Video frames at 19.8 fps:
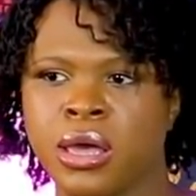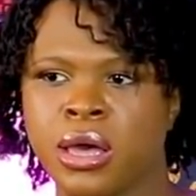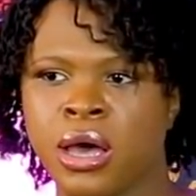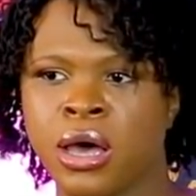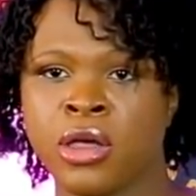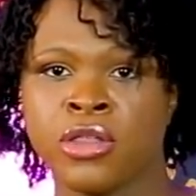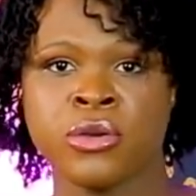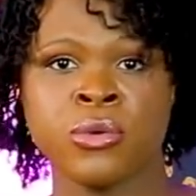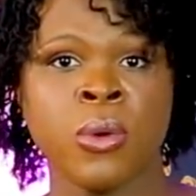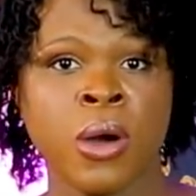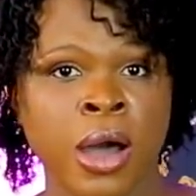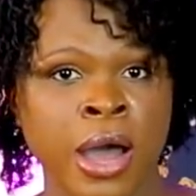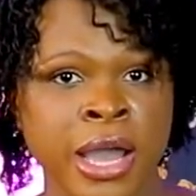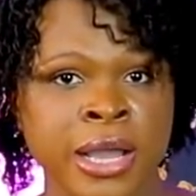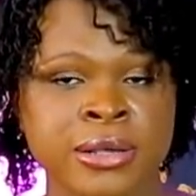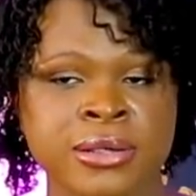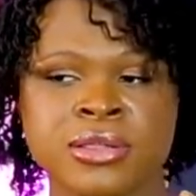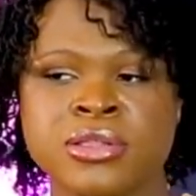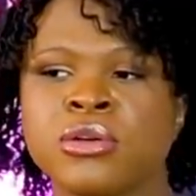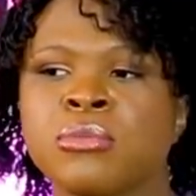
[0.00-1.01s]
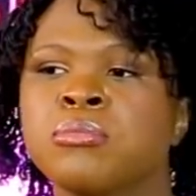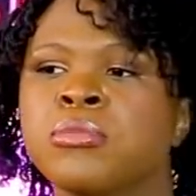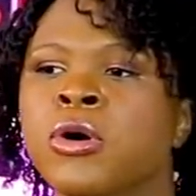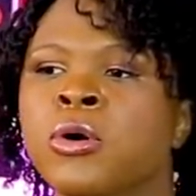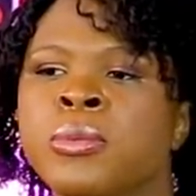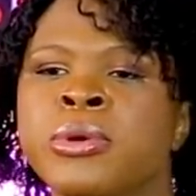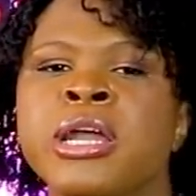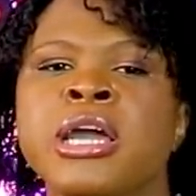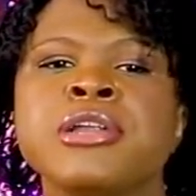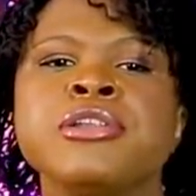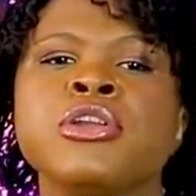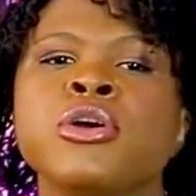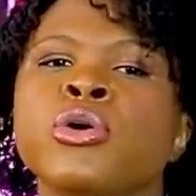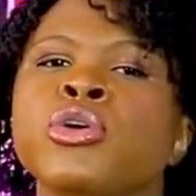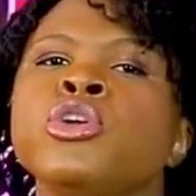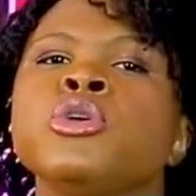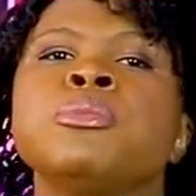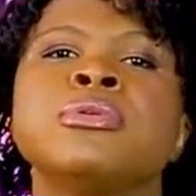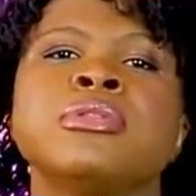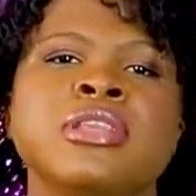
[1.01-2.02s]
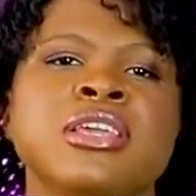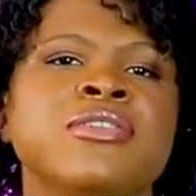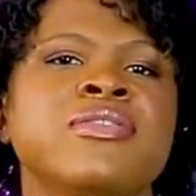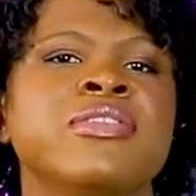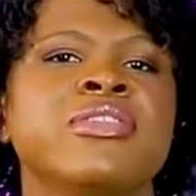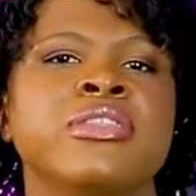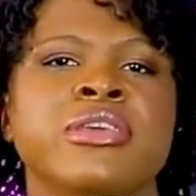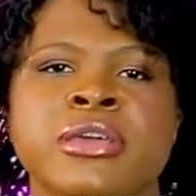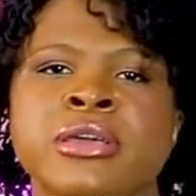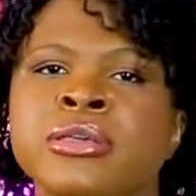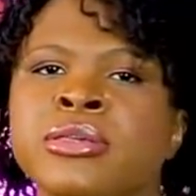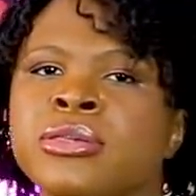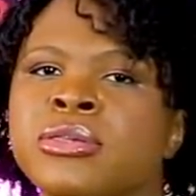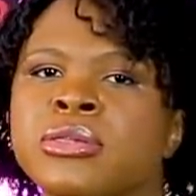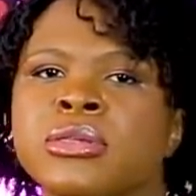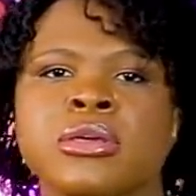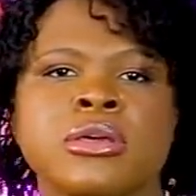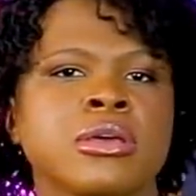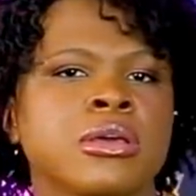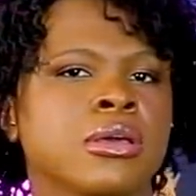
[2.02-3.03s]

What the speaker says: otherwise, the moment I know you believe in this,